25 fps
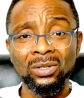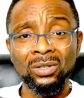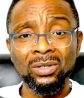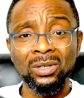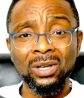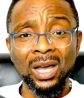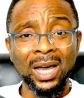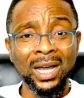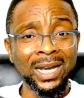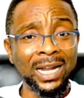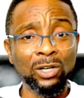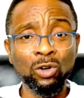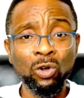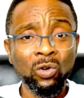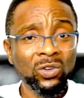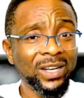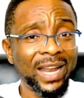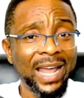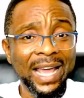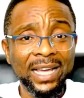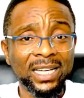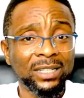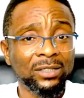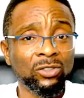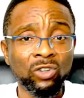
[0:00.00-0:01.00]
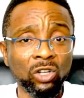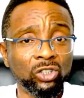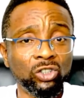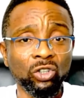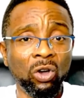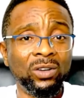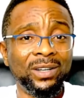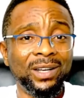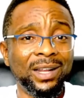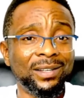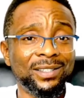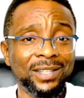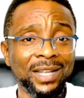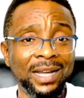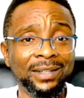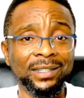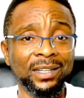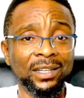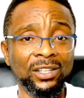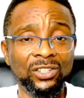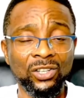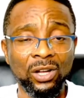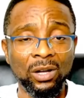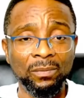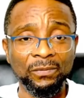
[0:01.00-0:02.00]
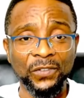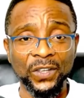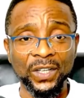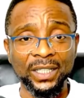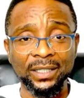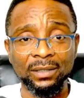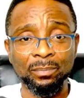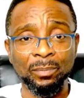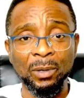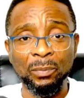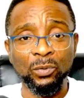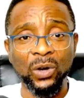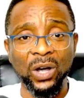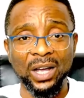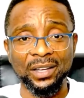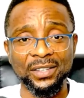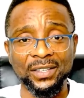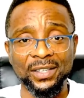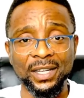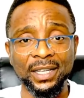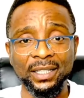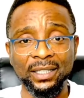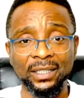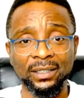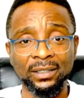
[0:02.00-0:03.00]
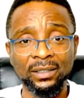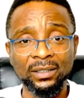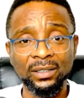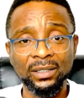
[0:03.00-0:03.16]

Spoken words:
And I don't like not understanding something people are saying.